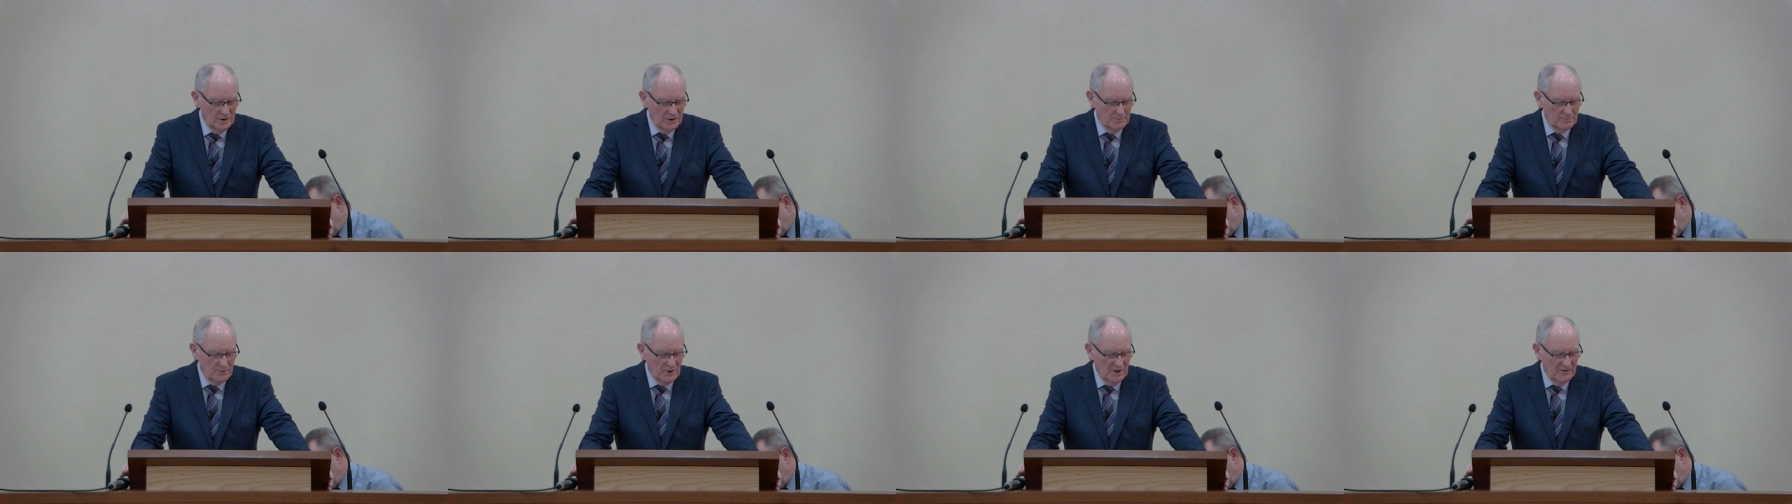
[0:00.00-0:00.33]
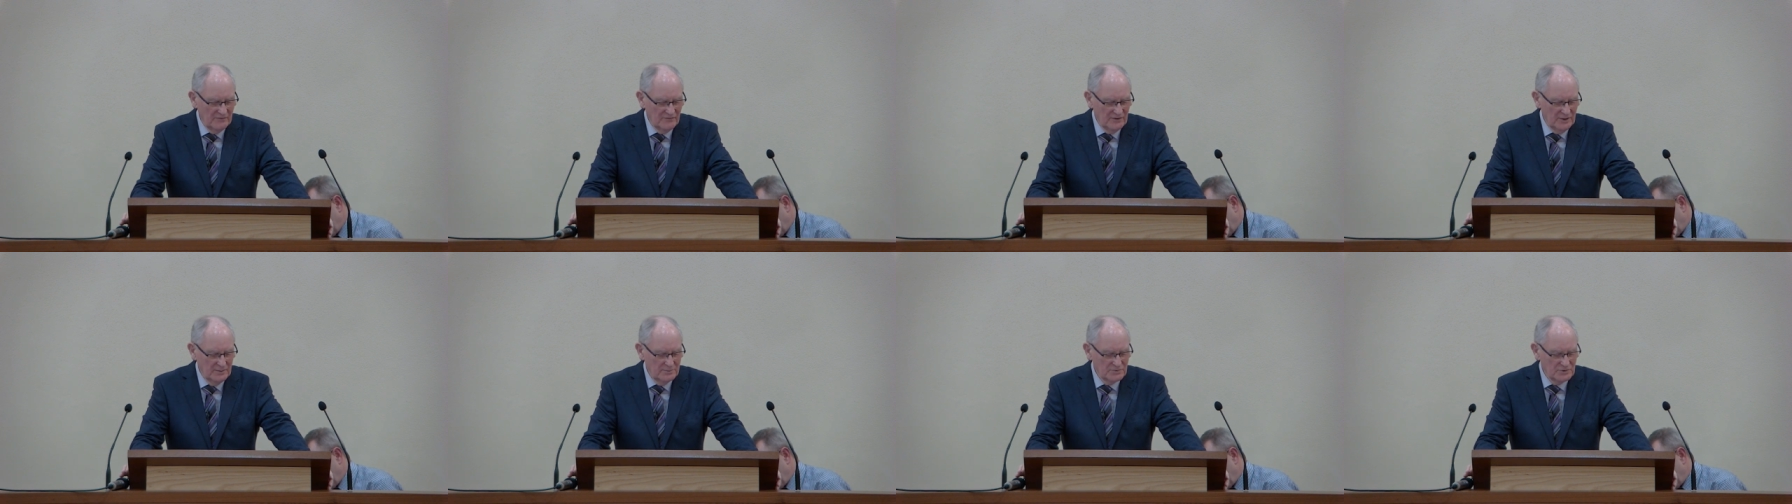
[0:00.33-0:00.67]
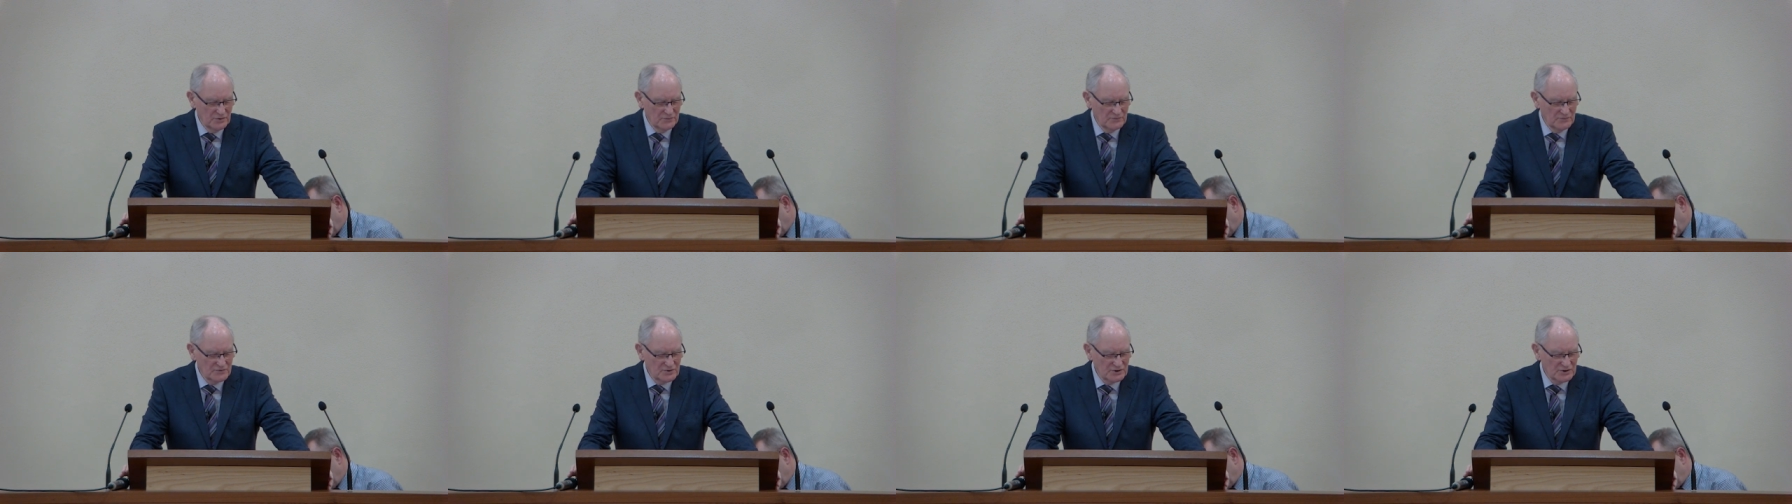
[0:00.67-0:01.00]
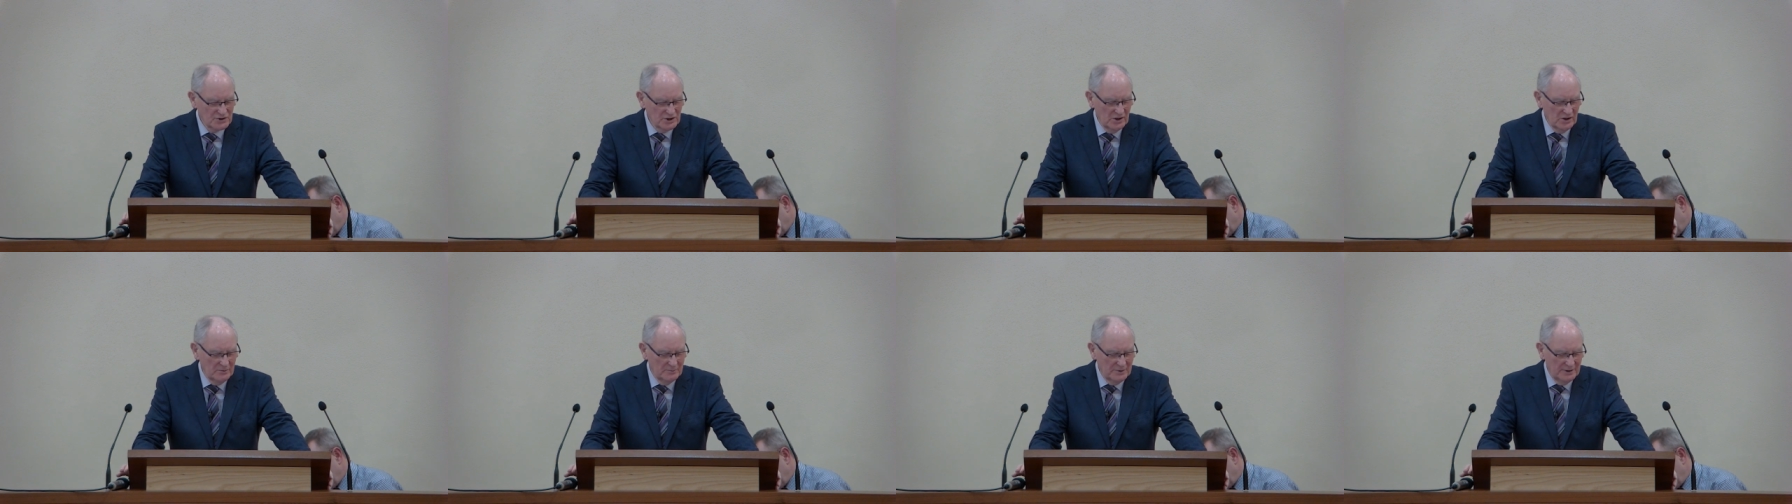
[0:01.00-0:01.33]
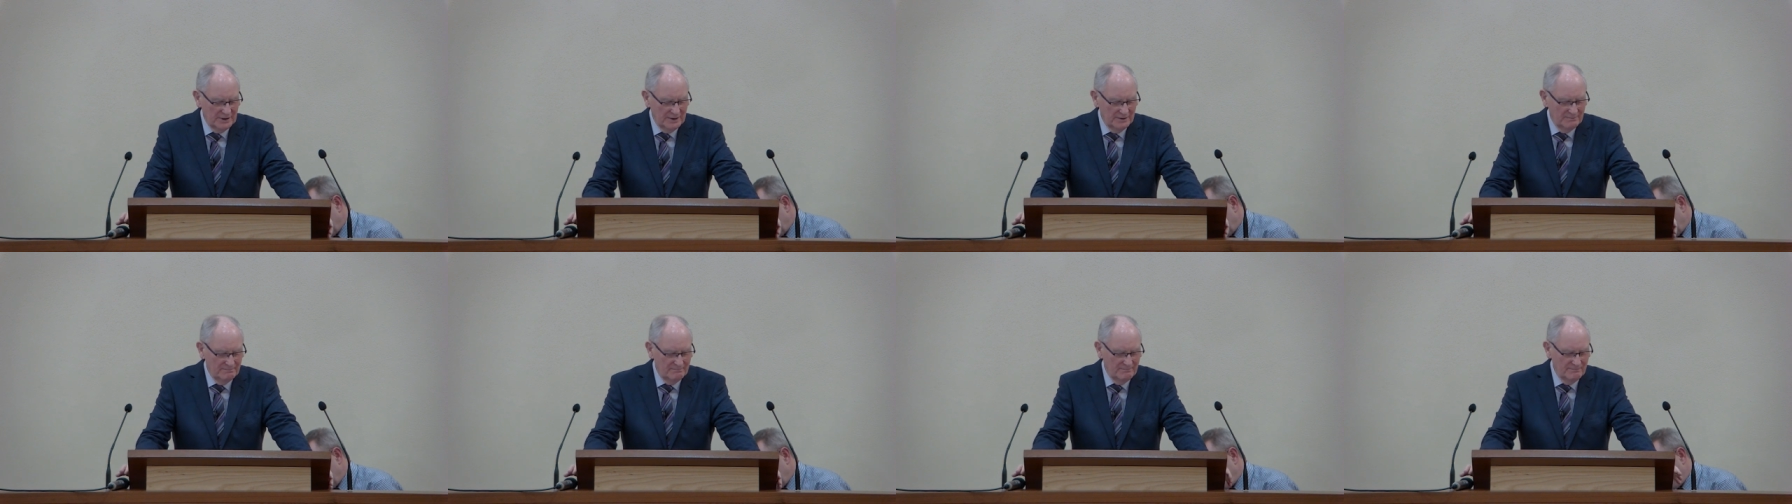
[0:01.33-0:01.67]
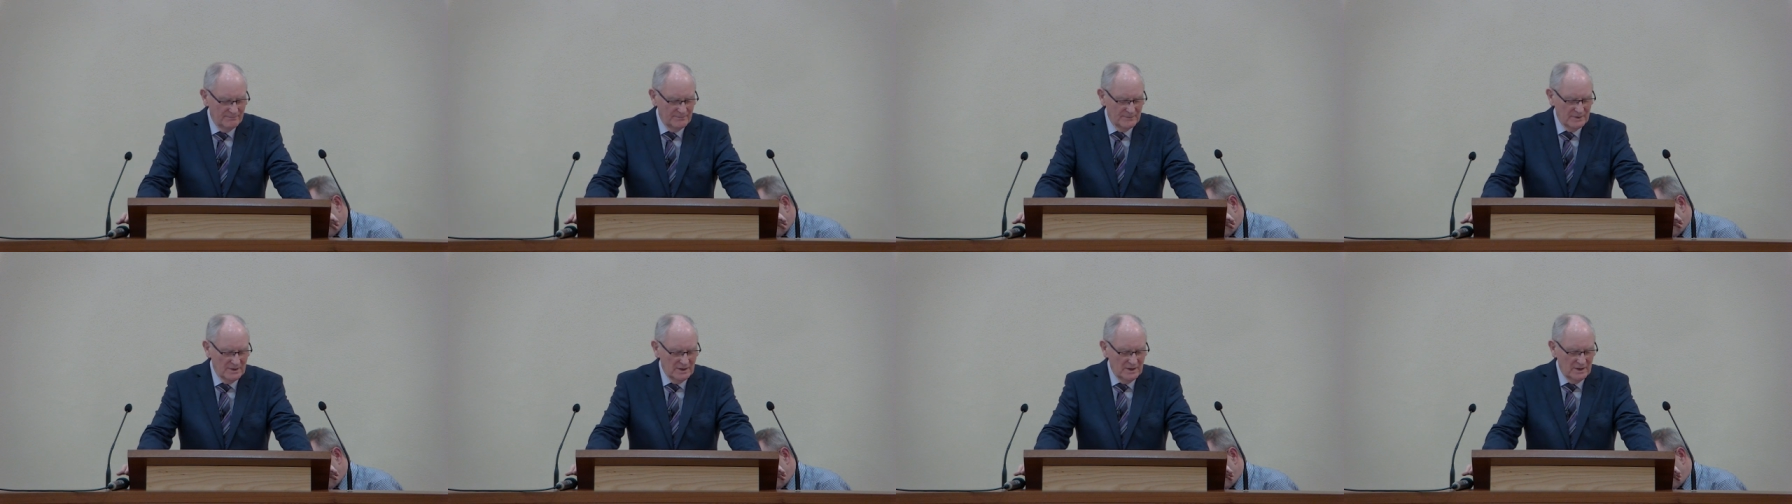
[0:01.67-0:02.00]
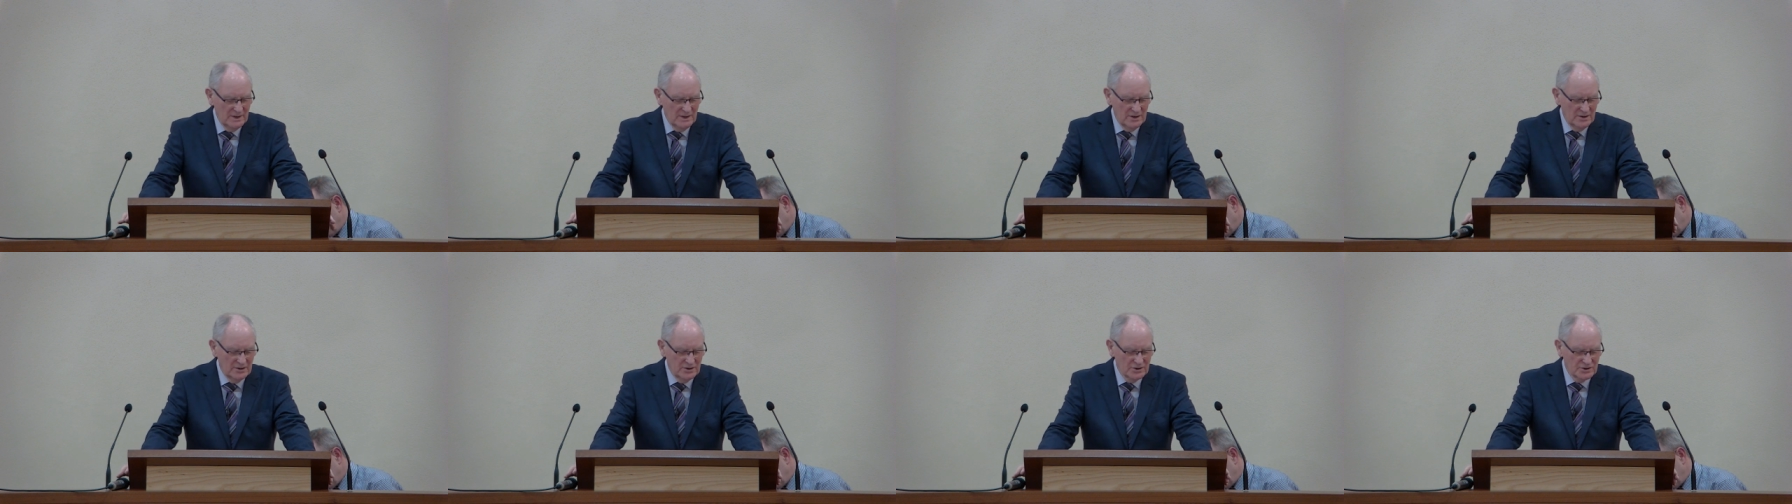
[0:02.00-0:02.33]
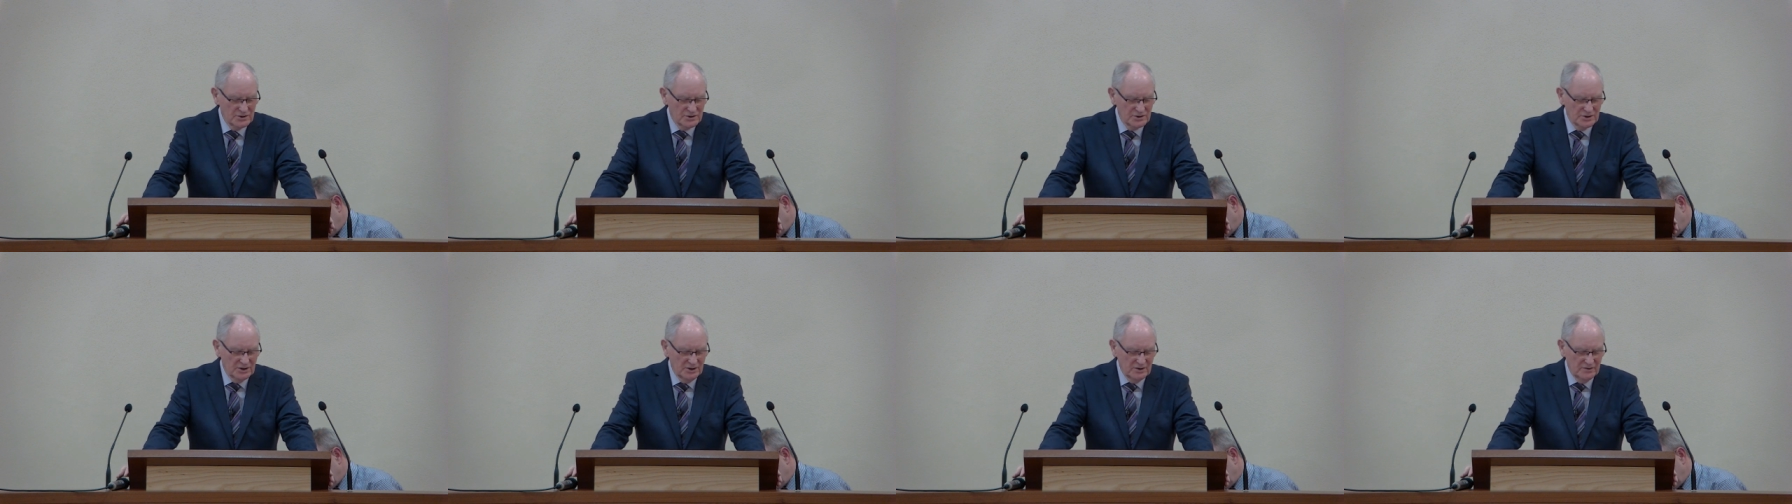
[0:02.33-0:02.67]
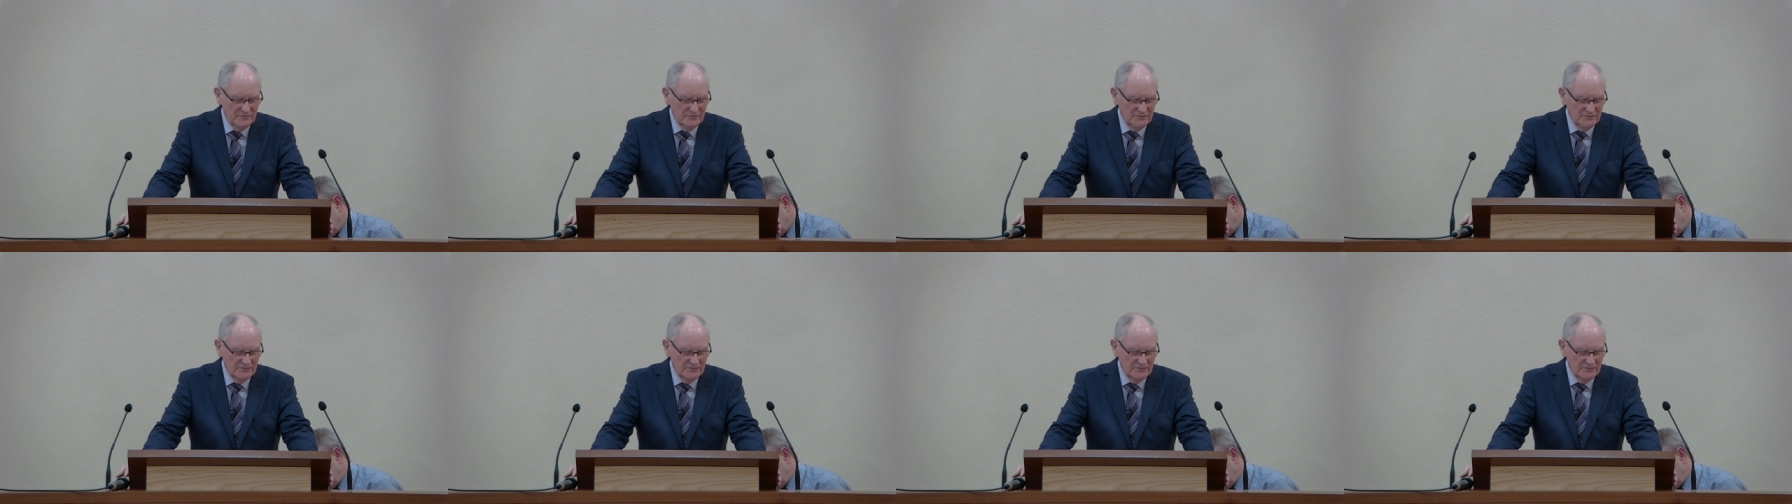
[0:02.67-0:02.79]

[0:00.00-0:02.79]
The Proverbs of Solomon, the son